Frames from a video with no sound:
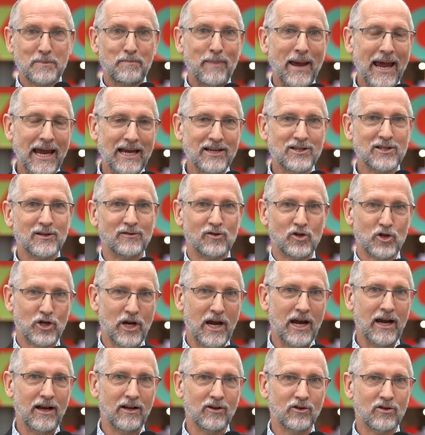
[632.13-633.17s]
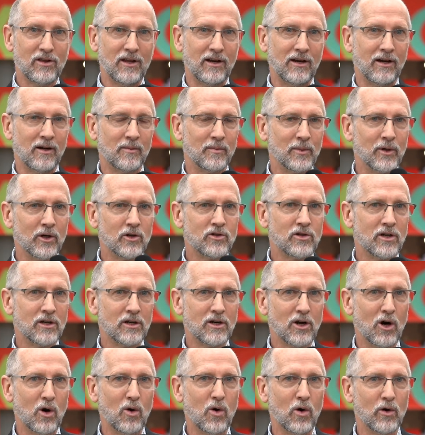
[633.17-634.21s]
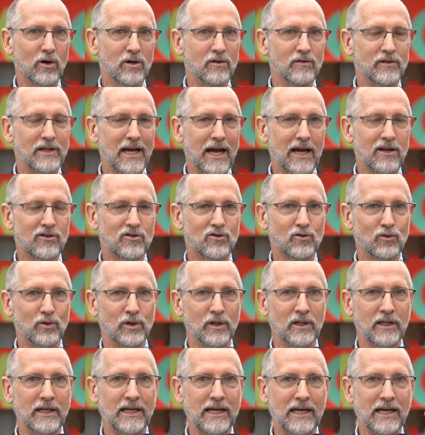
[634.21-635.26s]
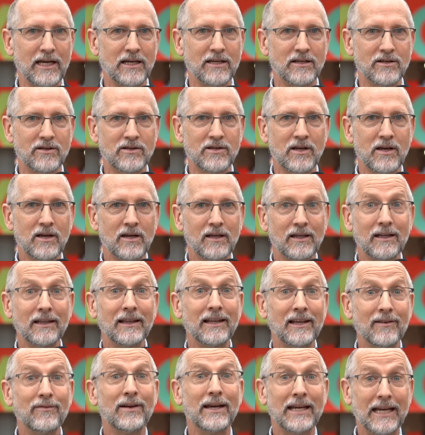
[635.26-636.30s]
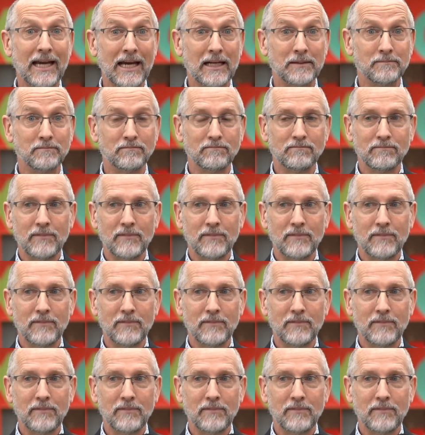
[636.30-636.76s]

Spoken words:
pace of change that an emerging cohort of guests really is living in